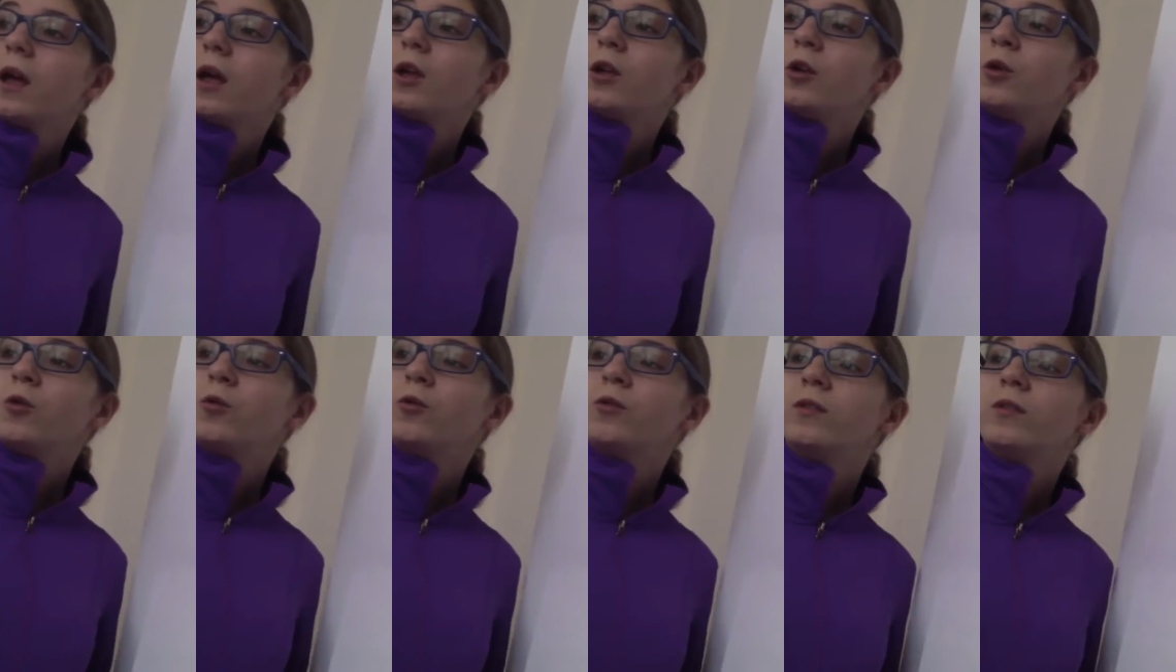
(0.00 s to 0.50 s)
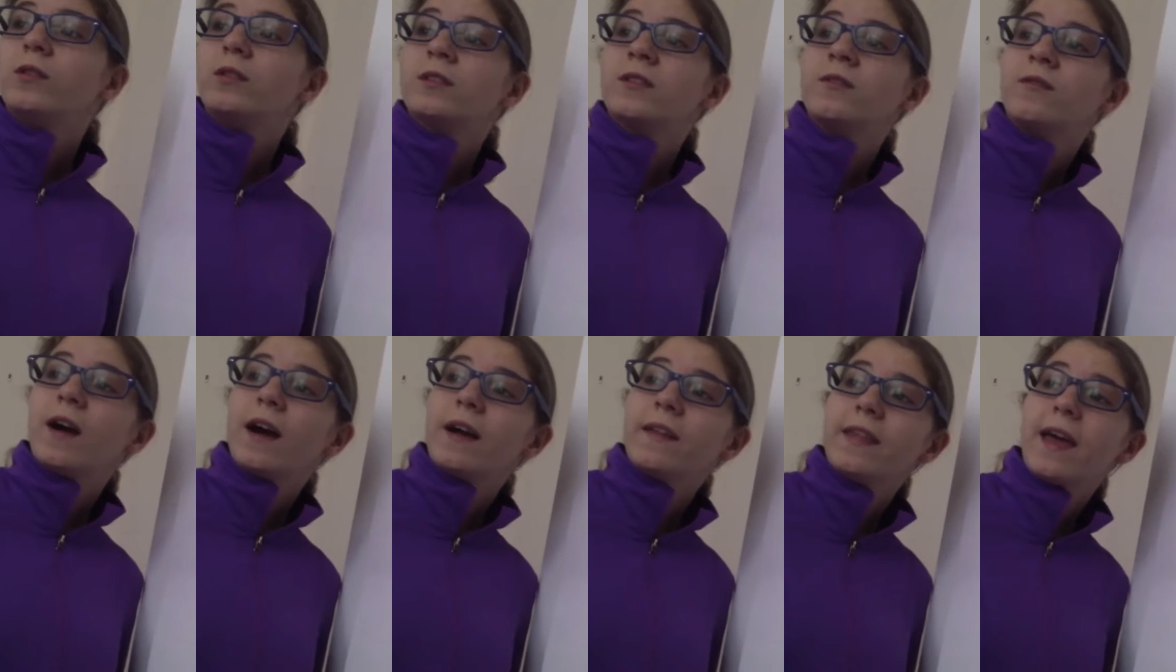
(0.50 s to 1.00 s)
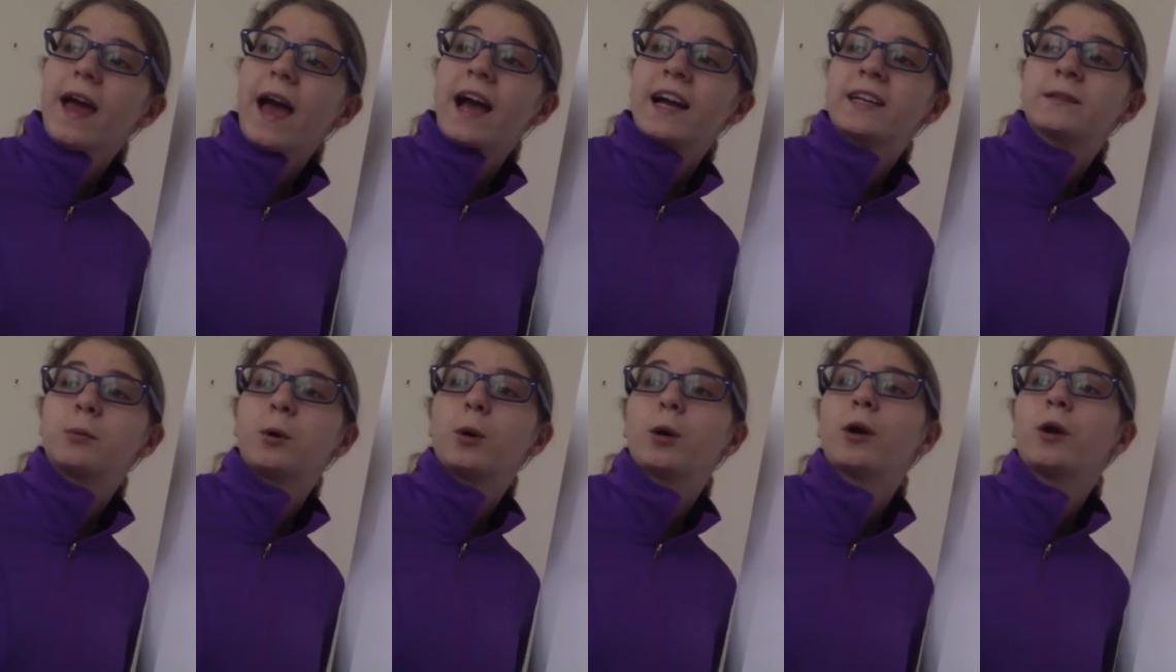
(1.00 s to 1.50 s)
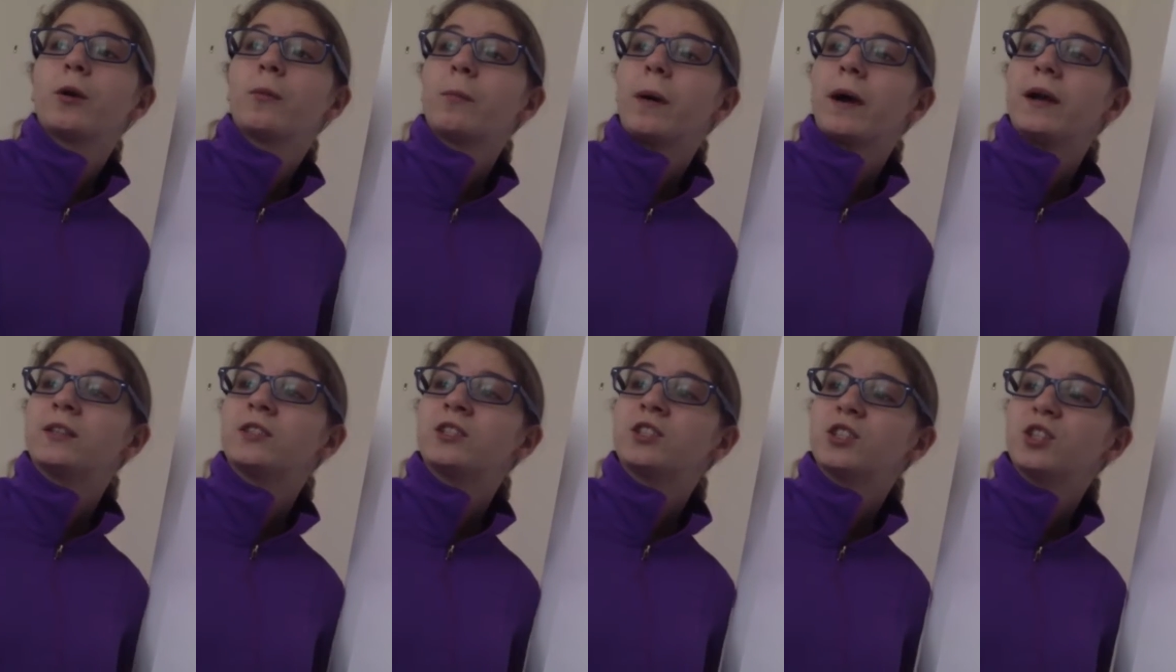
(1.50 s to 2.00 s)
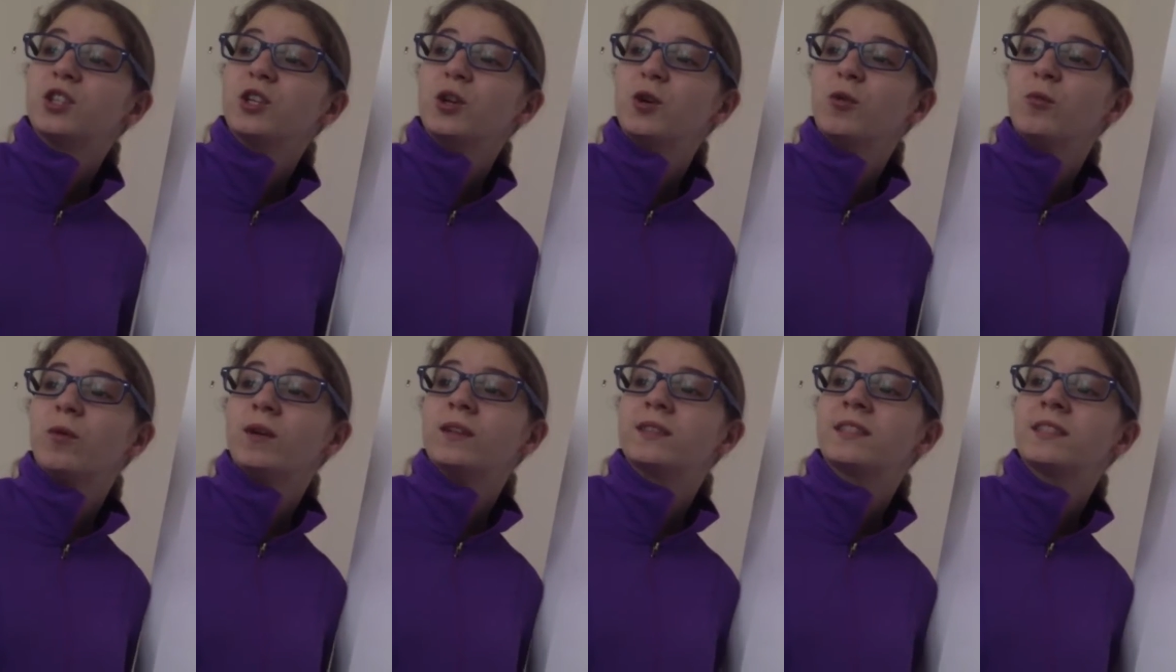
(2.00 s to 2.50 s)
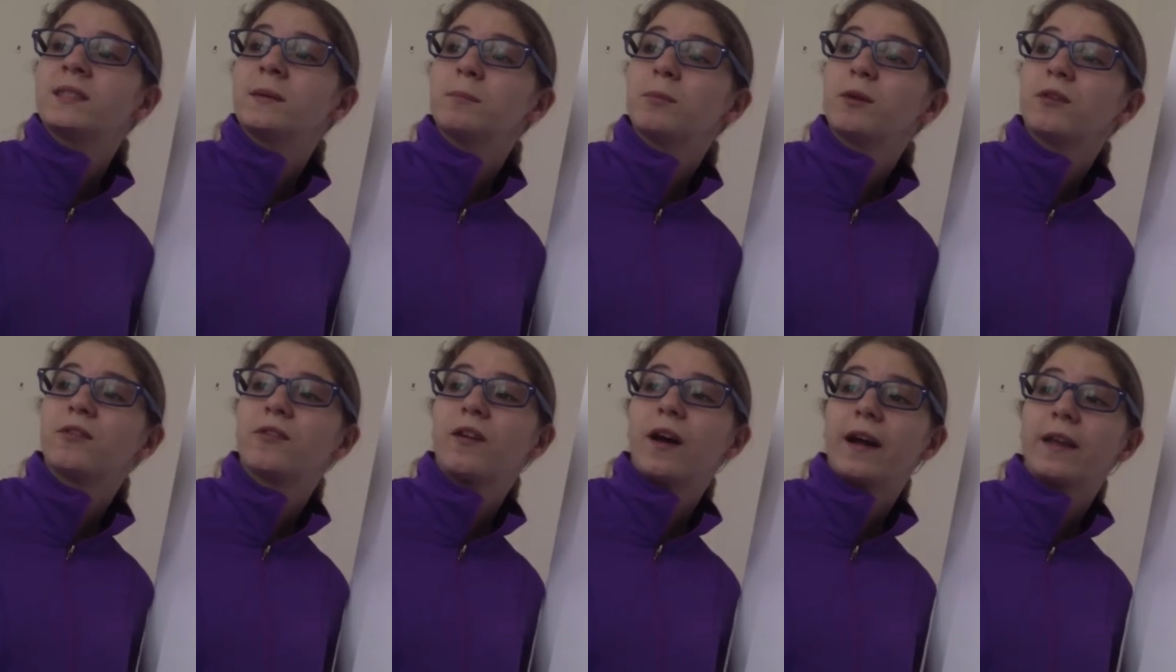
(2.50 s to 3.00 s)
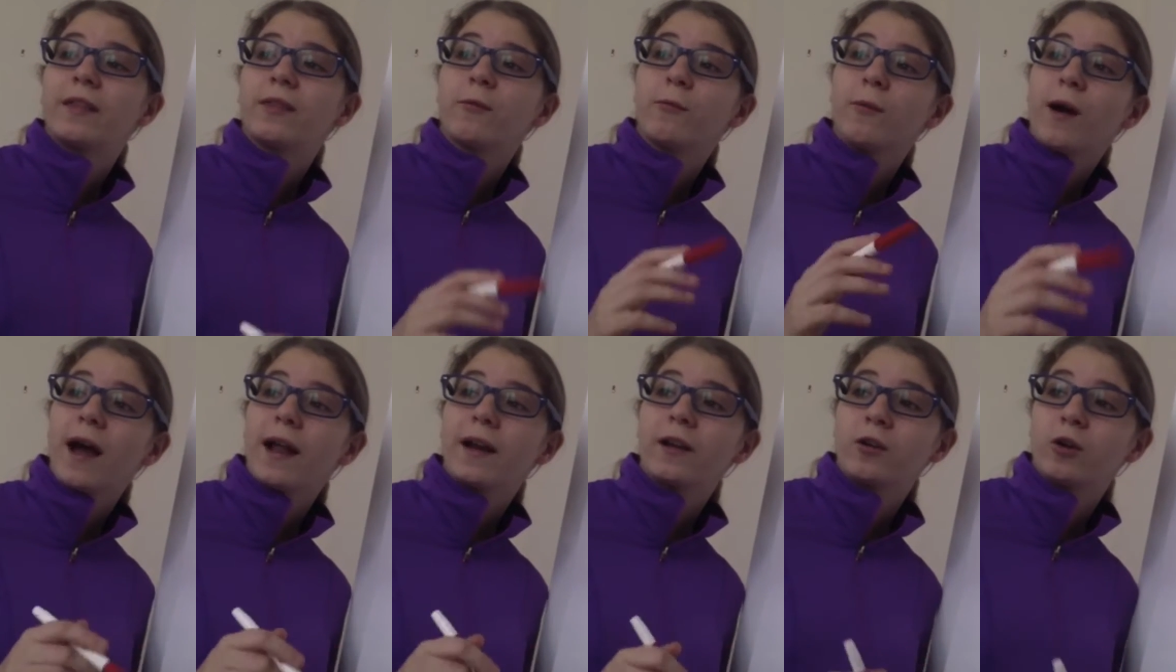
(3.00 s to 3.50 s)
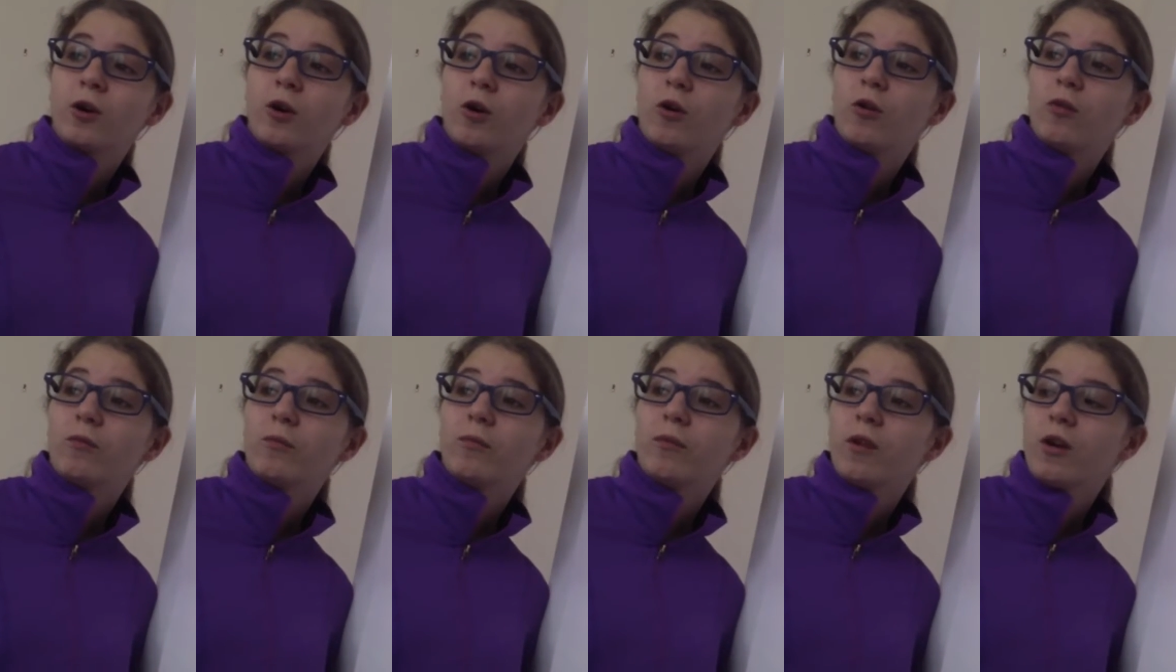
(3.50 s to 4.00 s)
you divide the exponent by 2 when simplifying the radical.